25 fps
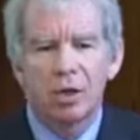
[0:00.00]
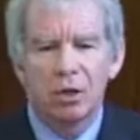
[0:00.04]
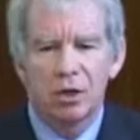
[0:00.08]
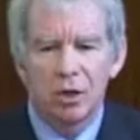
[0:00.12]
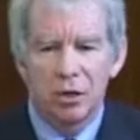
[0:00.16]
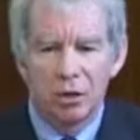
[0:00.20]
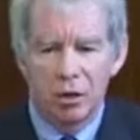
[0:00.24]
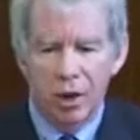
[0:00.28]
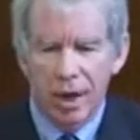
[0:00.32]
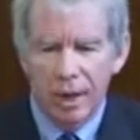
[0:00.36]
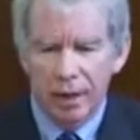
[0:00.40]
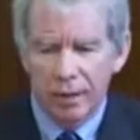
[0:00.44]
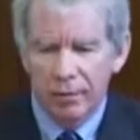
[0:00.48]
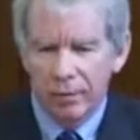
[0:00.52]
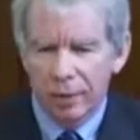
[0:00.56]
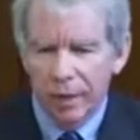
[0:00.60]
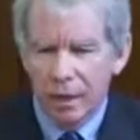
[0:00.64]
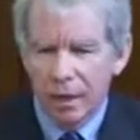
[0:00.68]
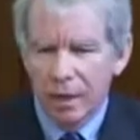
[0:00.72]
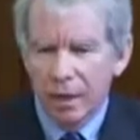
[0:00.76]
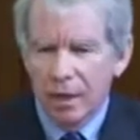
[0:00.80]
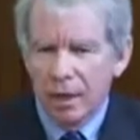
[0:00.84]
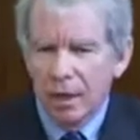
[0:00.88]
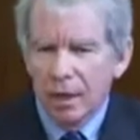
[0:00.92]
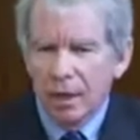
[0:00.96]
we do it?
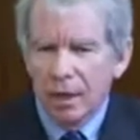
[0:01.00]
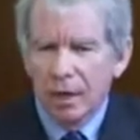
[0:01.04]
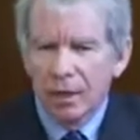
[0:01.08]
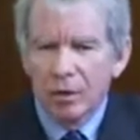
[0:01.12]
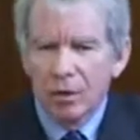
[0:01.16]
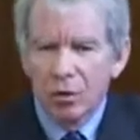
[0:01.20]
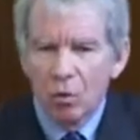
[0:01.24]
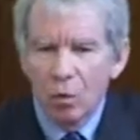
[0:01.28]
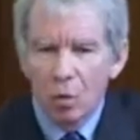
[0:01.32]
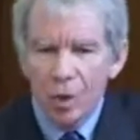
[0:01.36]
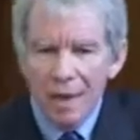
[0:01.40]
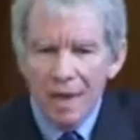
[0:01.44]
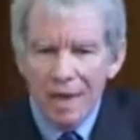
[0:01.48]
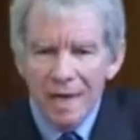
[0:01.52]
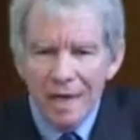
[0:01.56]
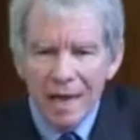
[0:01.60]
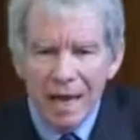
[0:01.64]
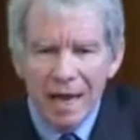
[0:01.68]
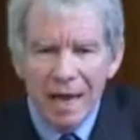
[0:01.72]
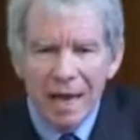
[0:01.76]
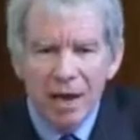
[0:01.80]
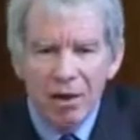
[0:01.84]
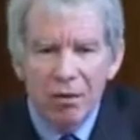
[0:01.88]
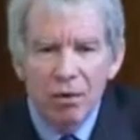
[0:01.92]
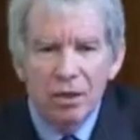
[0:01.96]
And the we
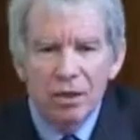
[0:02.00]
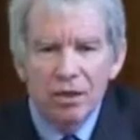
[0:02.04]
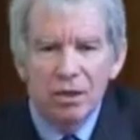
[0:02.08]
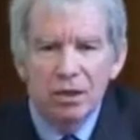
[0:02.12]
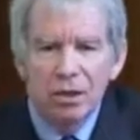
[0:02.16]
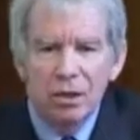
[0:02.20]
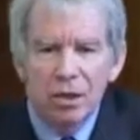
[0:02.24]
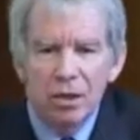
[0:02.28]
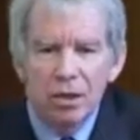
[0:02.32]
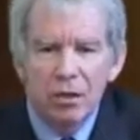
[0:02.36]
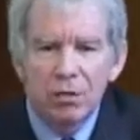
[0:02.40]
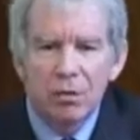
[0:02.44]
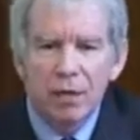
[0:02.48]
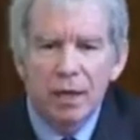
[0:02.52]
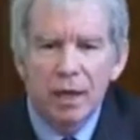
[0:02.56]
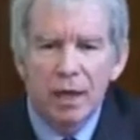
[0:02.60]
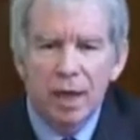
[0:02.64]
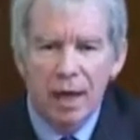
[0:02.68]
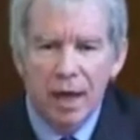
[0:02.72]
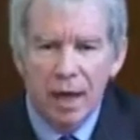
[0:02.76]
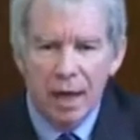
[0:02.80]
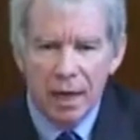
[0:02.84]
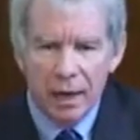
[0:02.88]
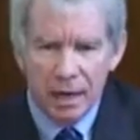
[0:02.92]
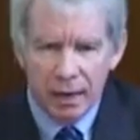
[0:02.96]
here is the
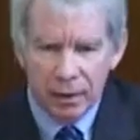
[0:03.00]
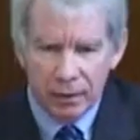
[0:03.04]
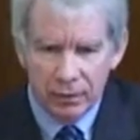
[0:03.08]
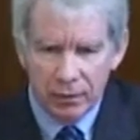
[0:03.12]
UK.